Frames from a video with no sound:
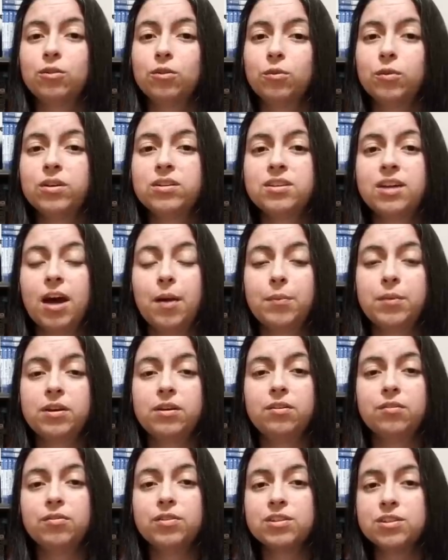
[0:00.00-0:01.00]
or what's
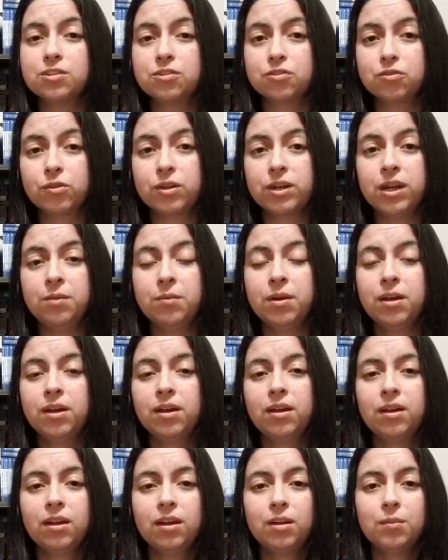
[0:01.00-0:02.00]
happening, or if it's a dream,
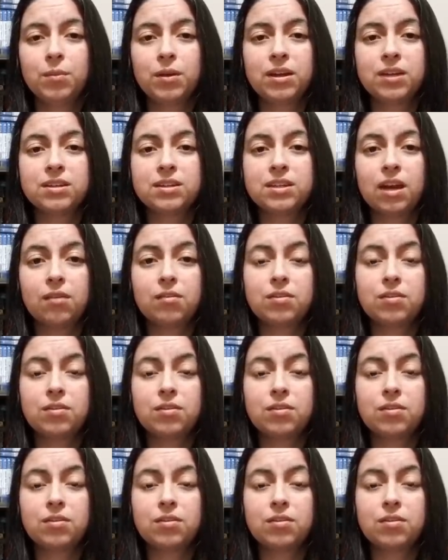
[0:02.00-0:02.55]
because